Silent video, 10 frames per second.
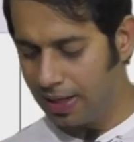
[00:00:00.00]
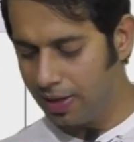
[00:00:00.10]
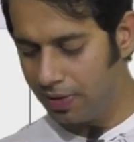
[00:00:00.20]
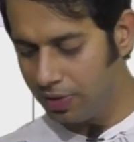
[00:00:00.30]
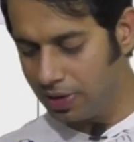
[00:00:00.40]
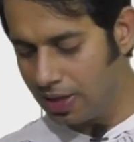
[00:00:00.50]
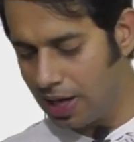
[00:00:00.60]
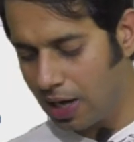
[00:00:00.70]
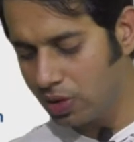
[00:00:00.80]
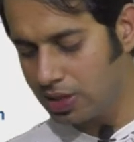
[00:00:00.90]
With
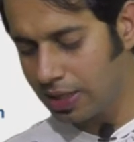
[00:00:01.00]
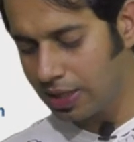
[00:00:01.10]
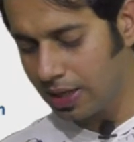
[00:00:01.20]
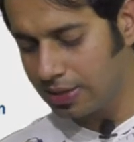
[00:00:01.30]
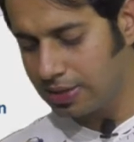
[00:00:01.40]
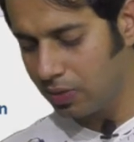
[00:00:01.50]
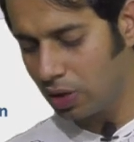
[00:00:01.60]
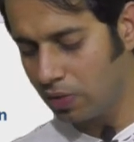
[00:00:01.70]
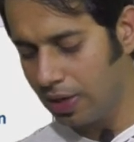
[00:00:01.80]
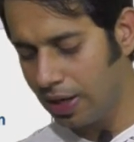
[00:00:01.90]
regard to this asset,
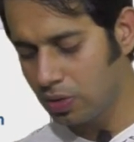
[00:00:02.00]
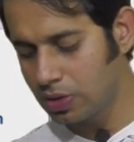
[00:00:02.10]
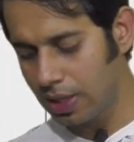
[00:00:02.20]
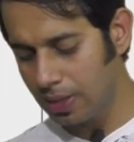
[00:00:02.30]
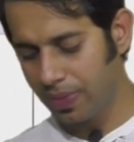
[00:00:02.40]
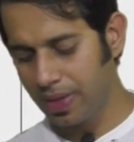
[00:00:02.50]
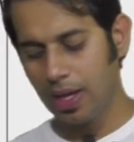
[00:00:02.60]
what will I do, sir?